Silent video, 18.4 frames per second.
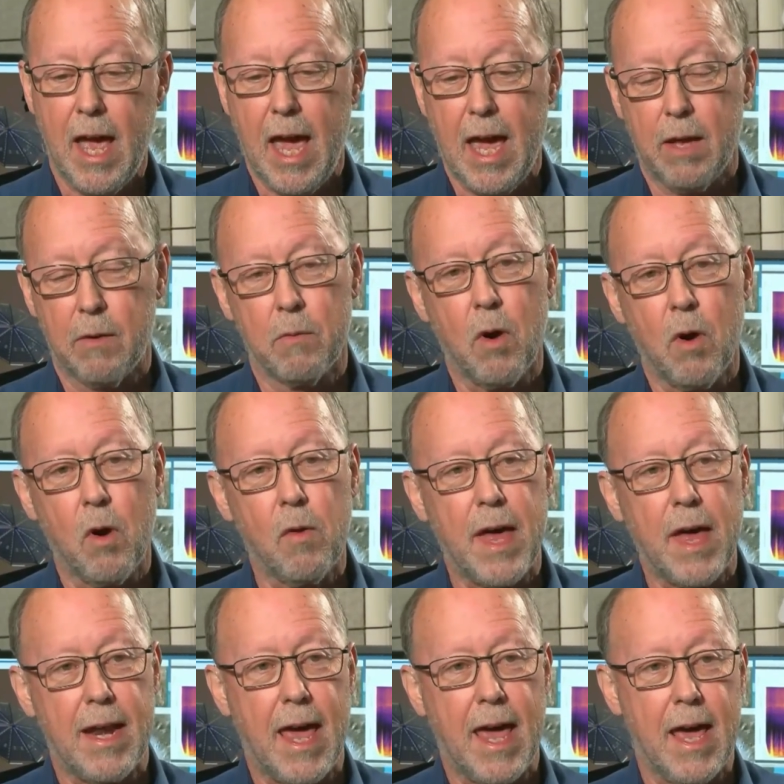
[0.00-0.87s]
and roll
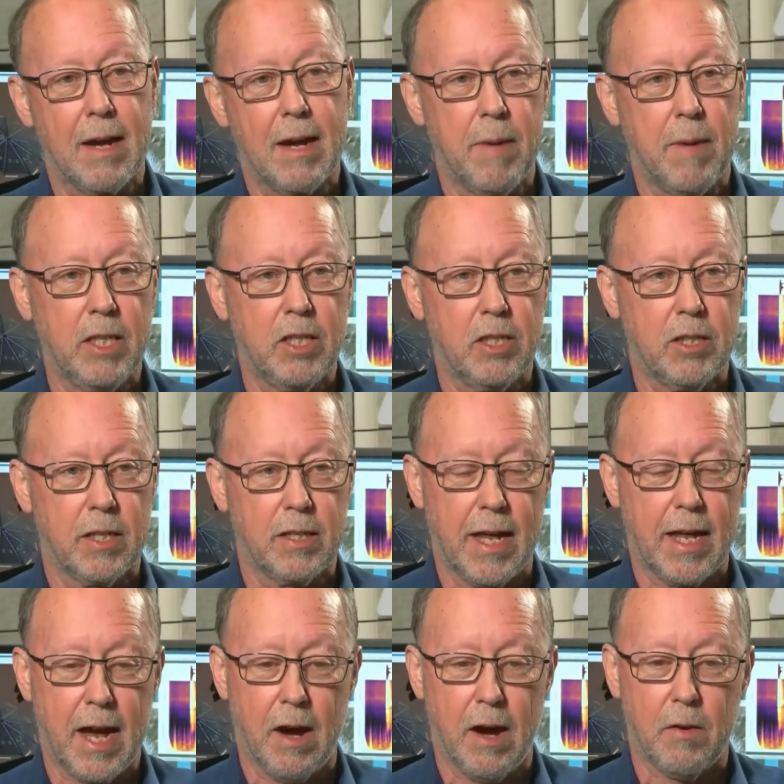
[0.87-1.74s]
that animation
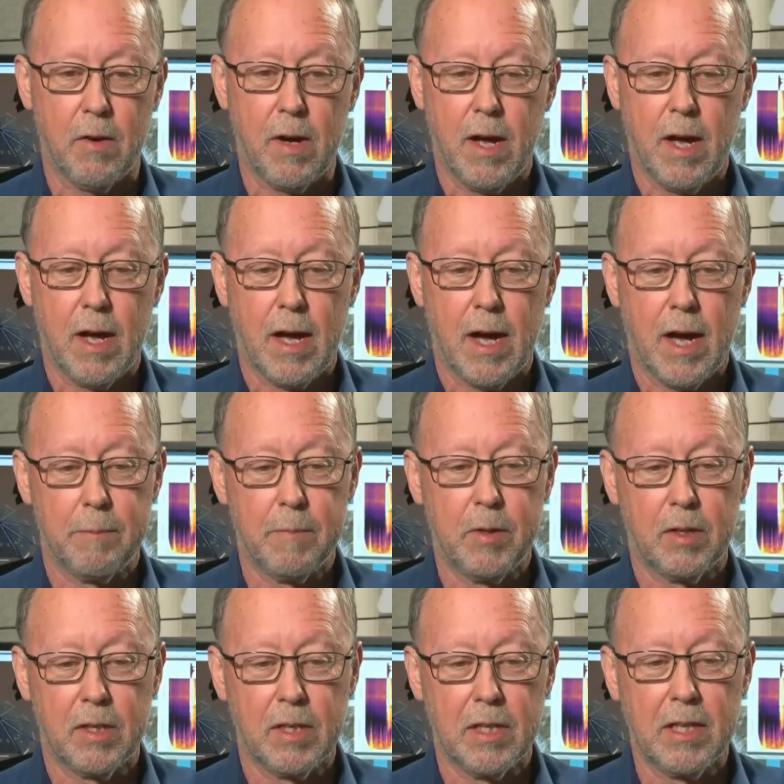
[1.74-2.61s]
now, um,
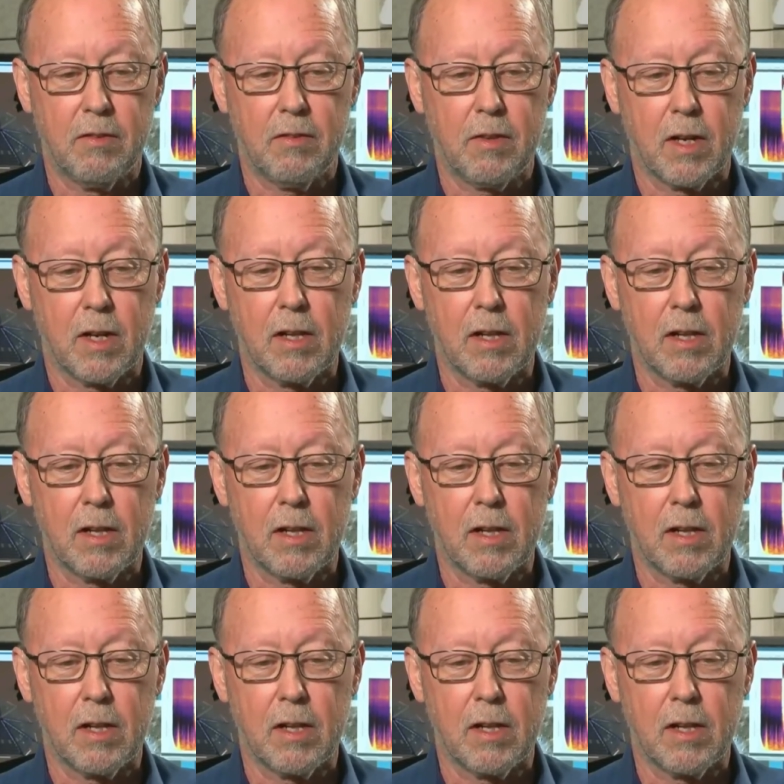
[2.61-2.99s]
you can listen